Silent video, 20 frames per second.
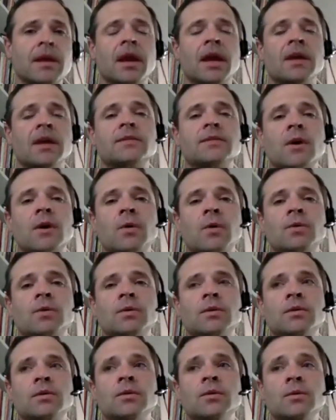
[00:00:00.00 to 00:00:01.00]
And so
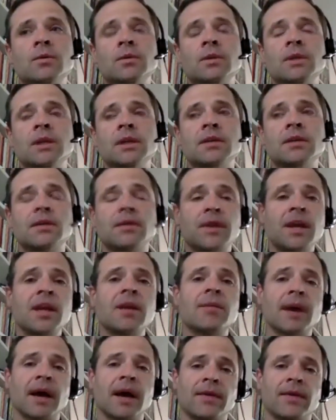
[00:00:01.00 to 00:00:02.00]
you need to think
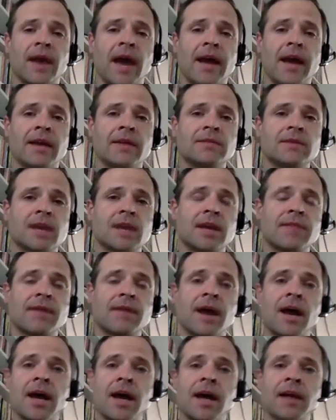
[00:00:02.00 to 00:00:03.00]
about that and say, if
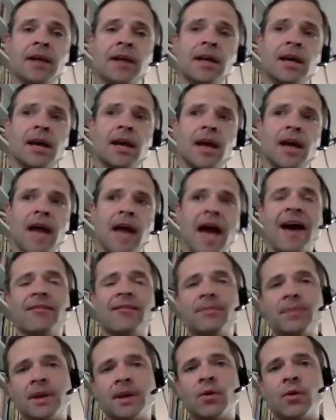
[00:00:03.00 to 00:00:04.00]
I
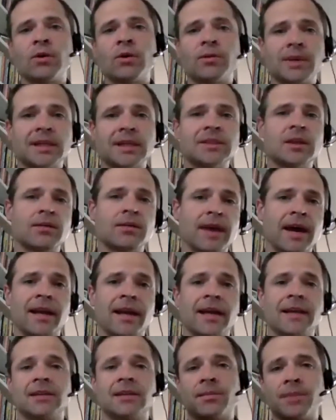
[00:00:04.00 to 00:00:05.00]
have been holding myself out
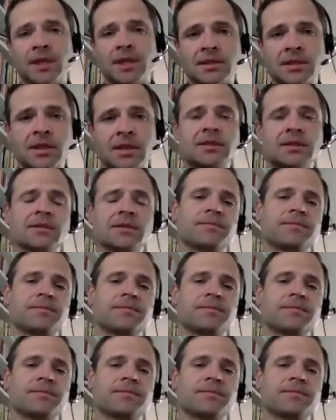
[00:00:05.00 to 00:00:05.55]
as a business